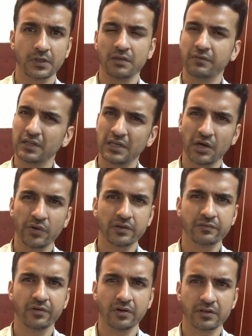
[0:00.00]
Even
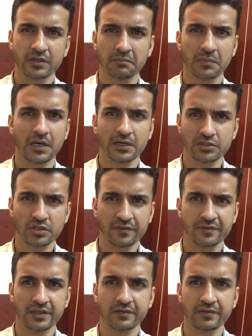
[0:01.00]
allowing for some margin of